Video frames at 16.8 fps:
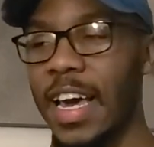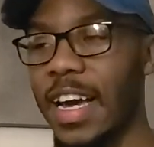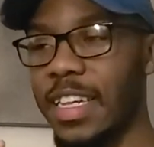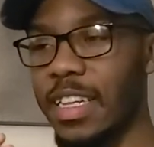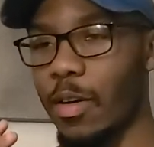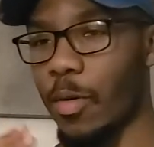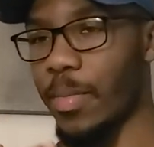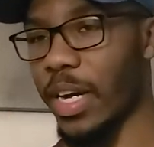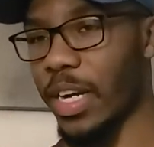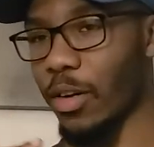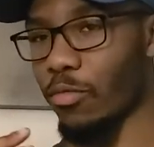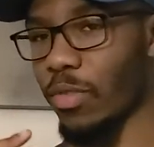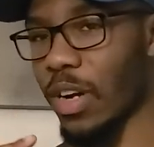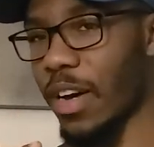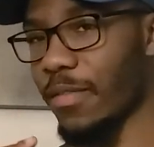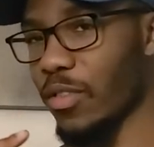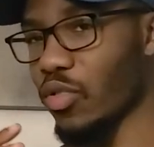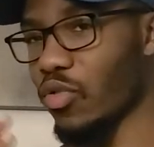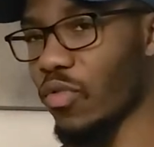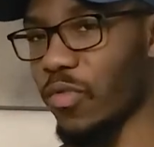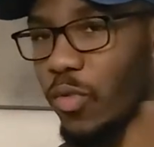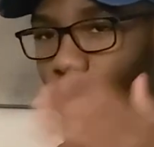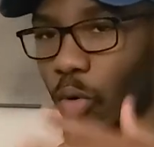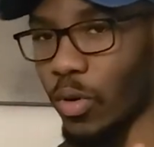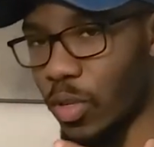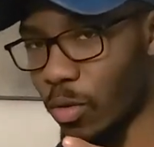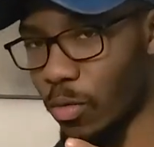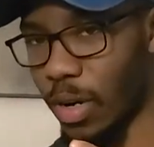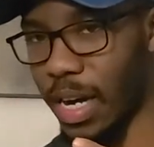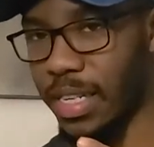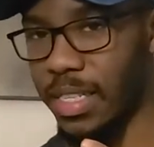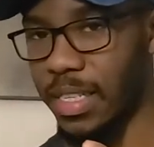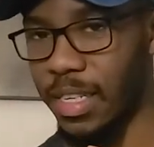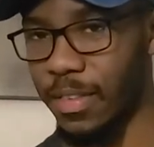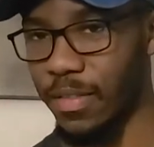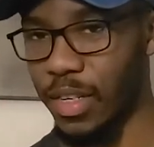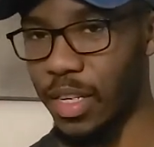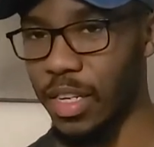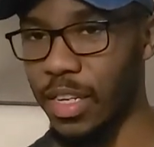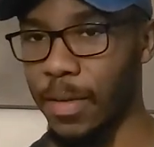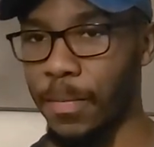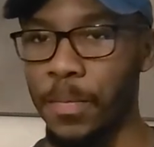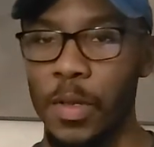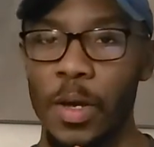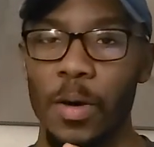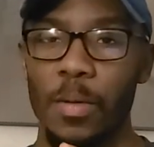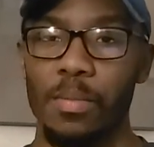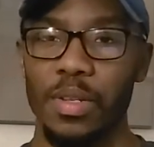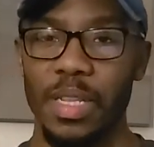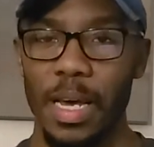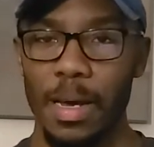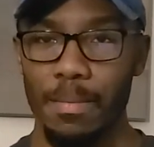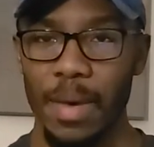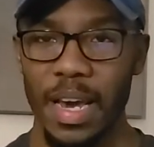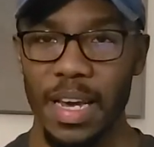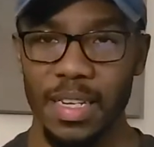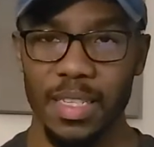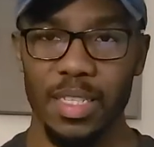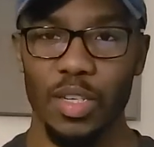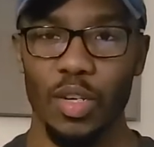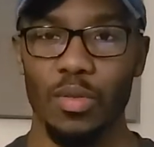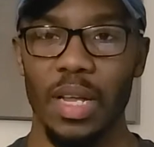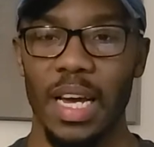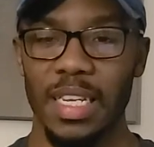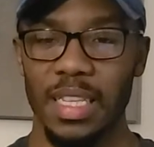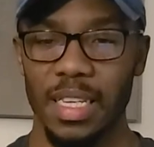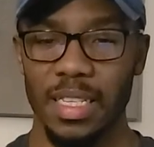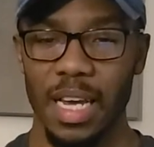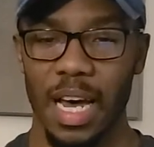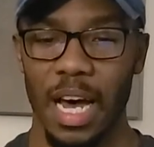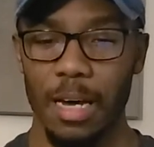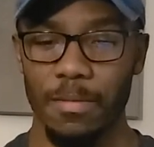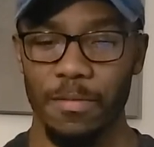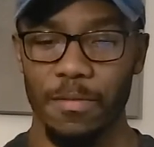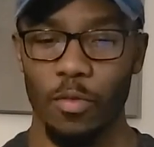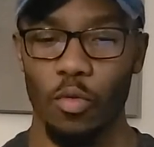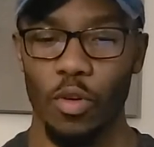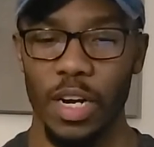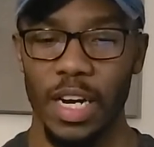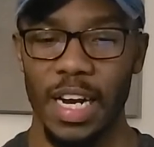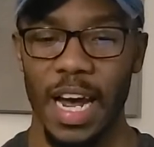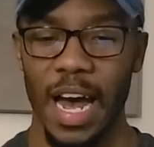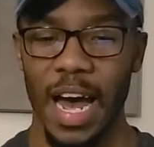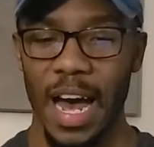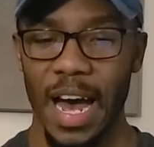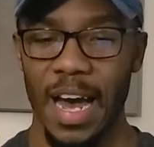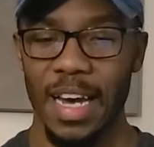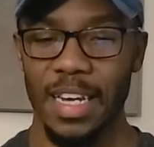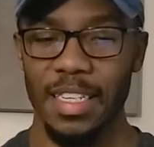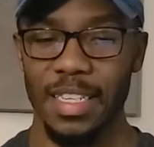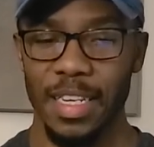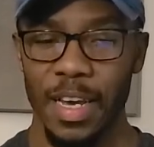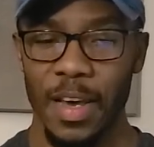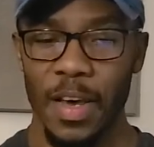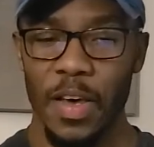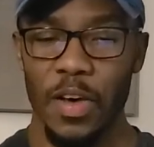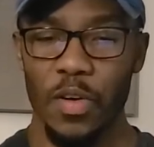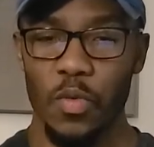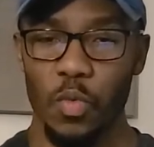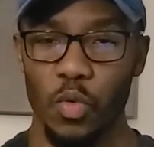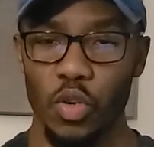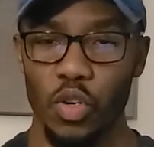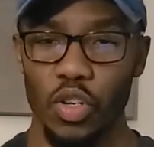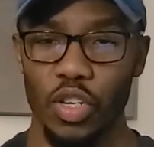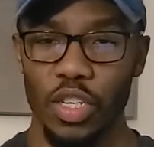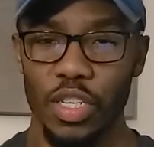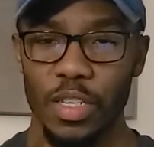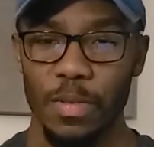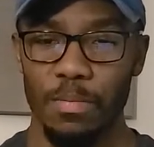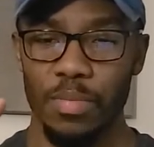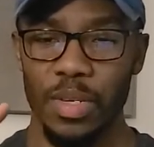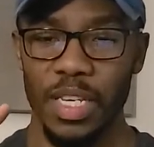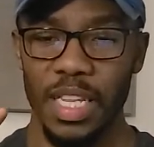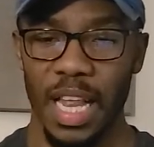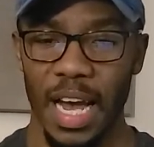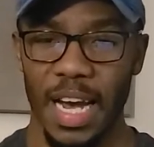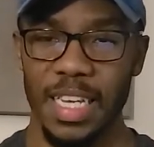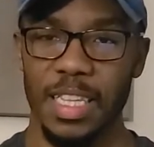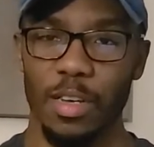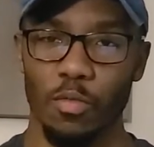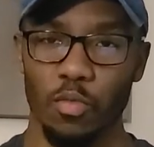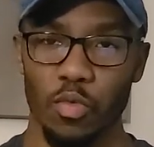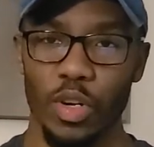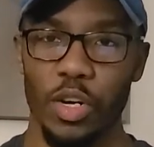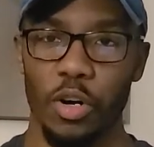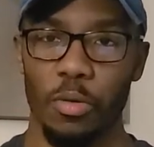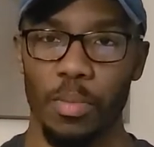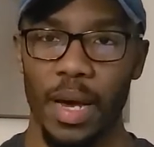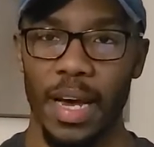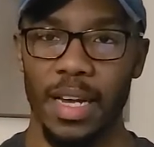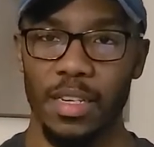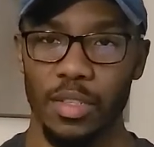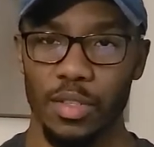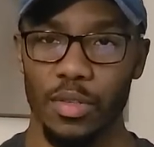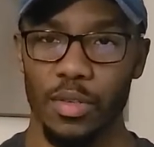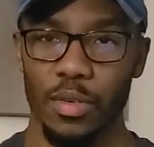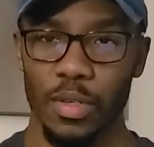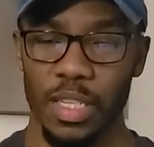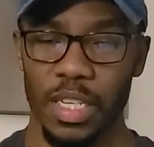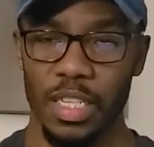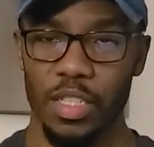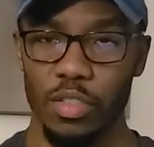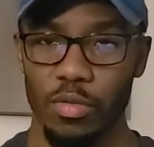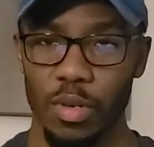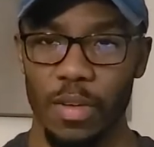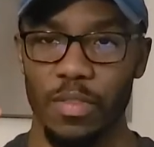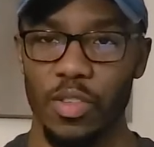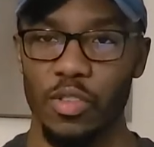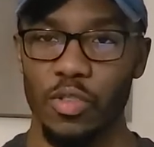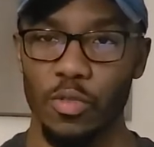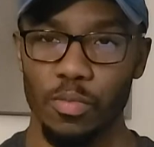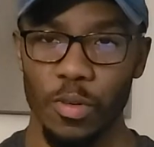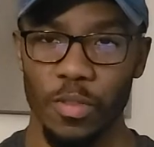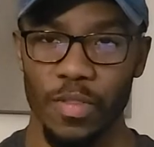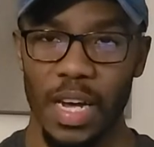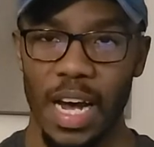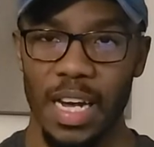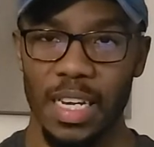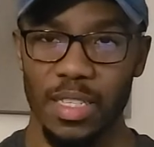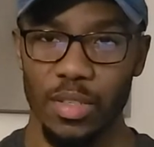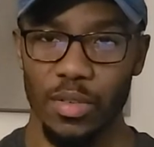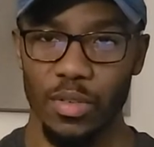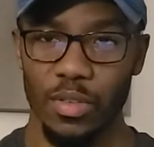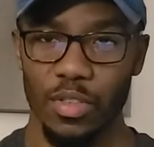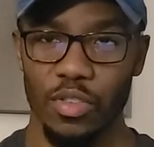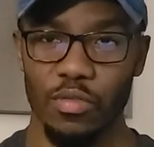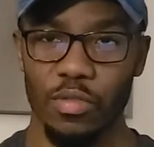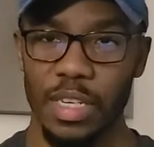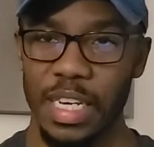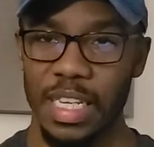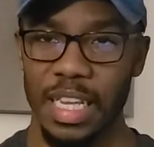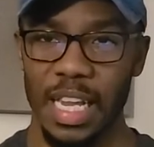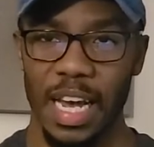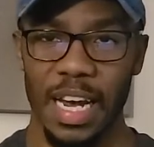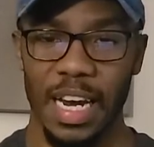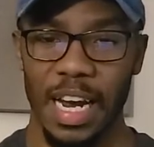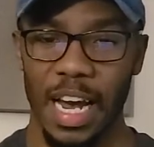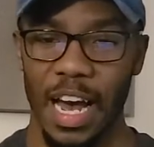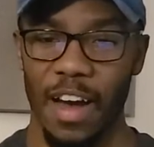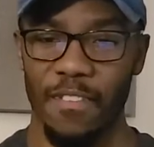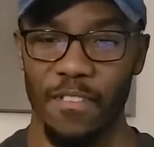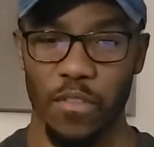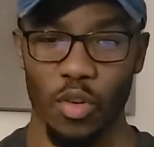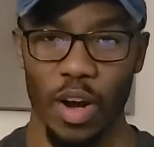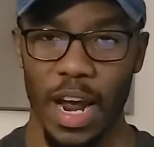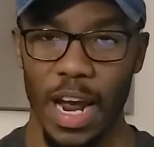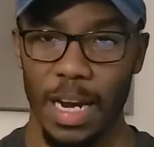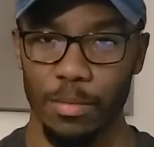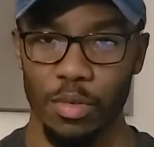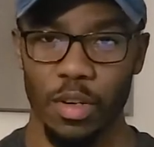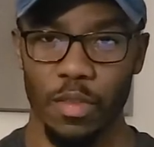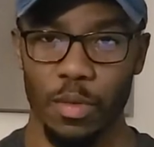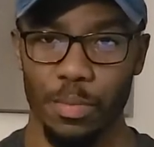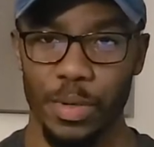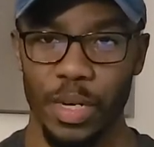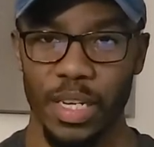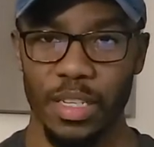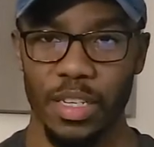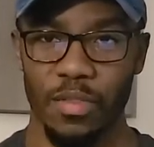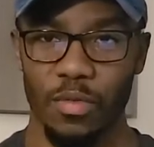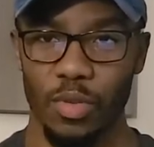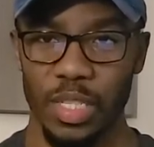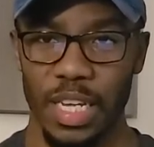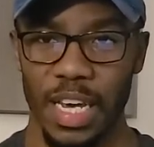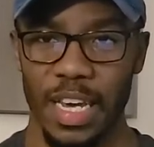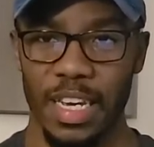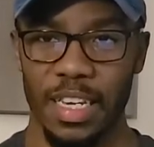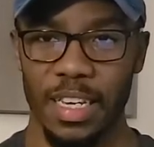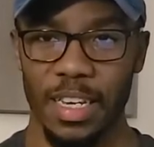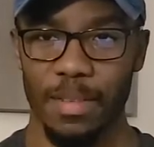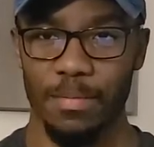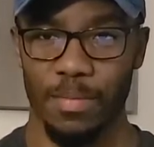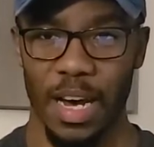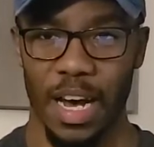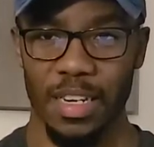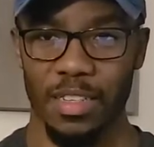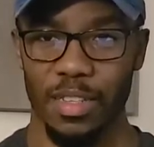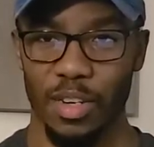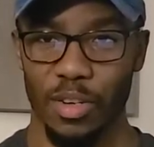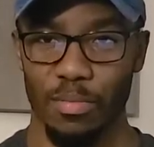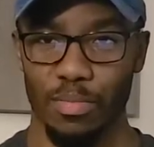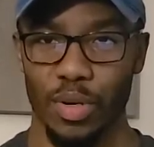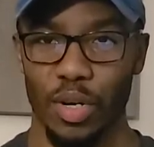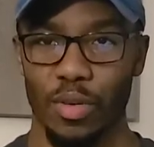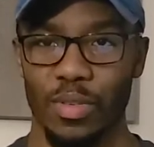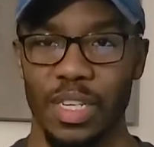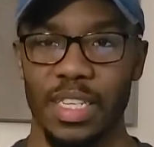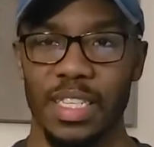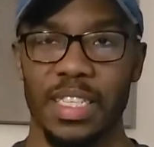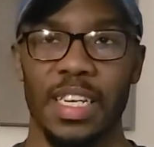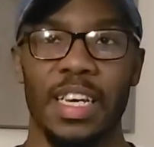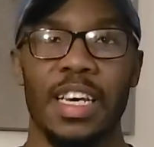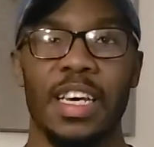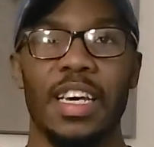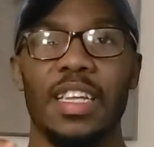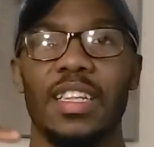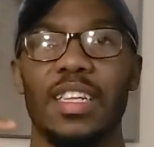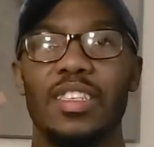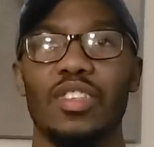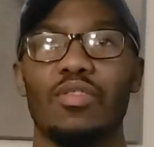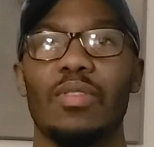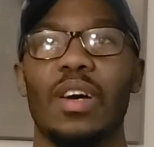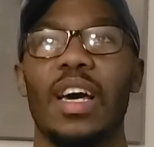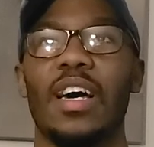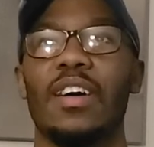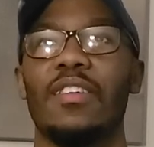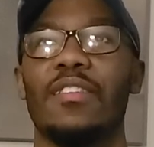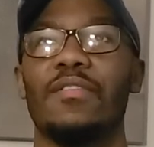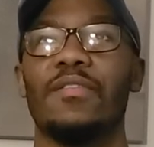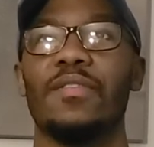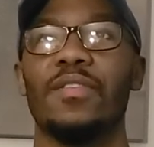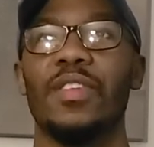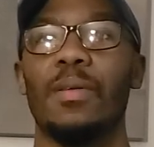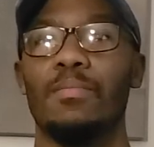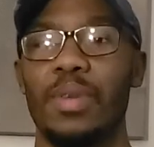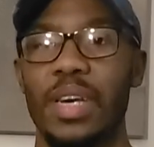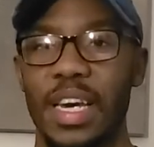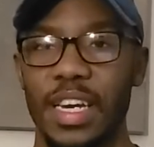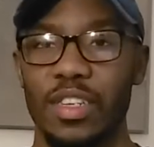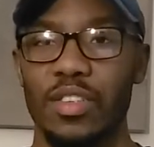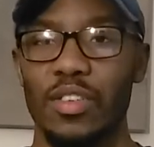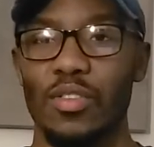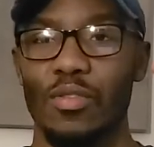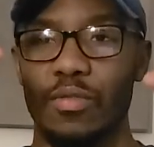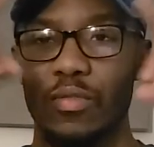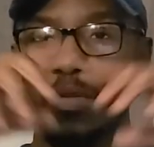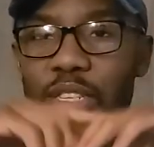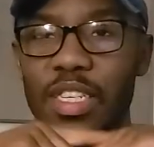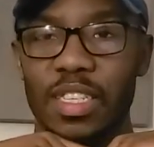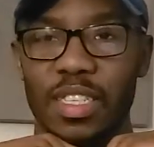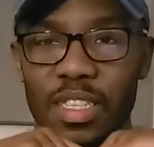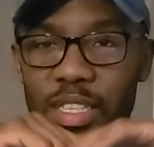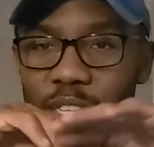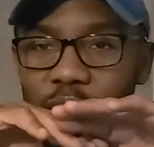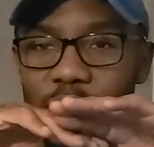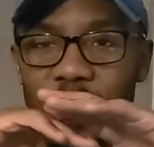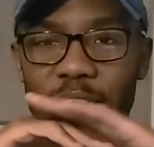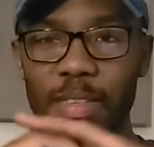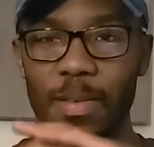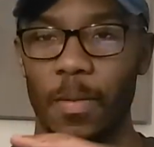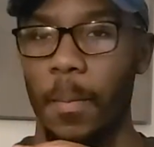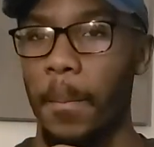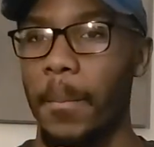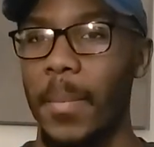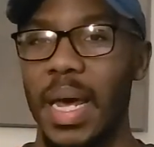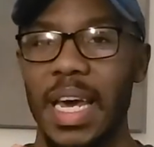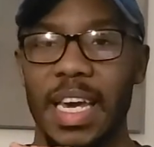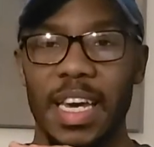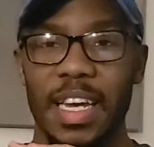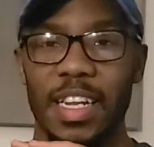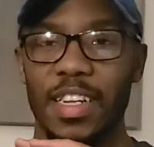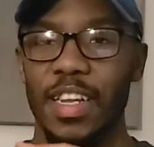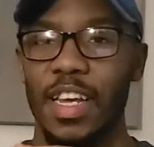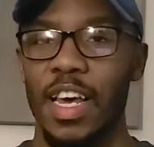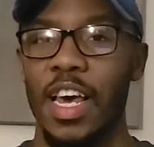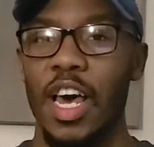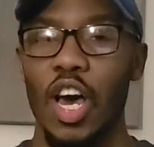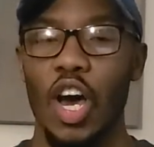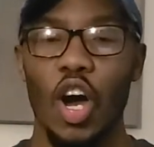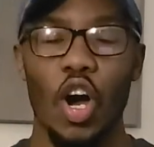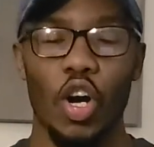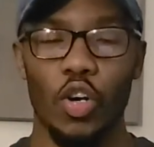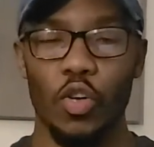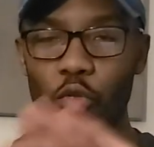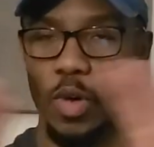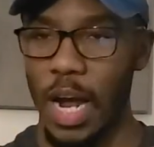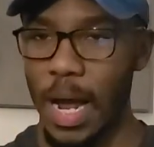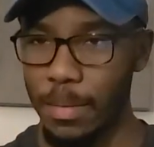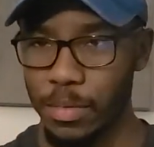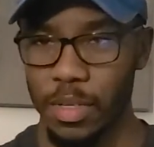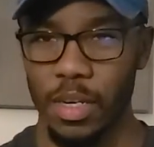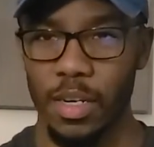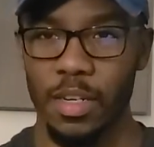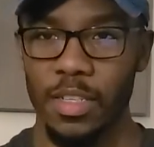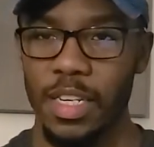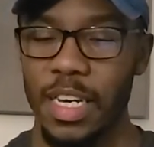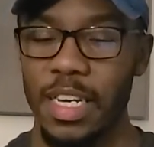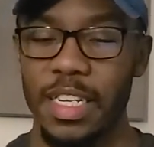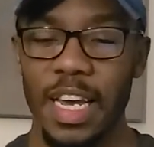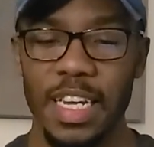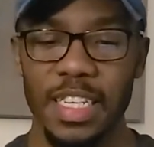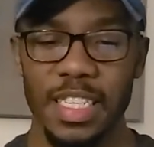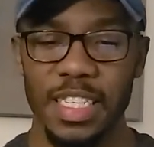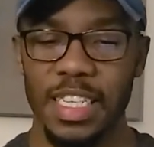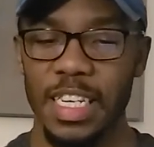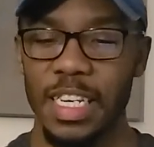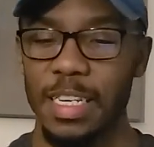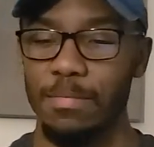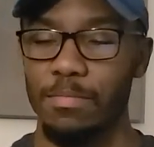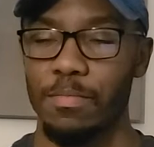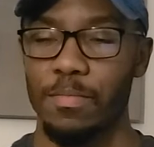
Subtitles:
and they were making revenue for DirecTV, but they made it so like the top 4 guys would be like the real managers, and then you have supervisors who get like a fragment of a penny of what they get out of their bonus, and then you have the big dude that's just making a crap ton, and they just keep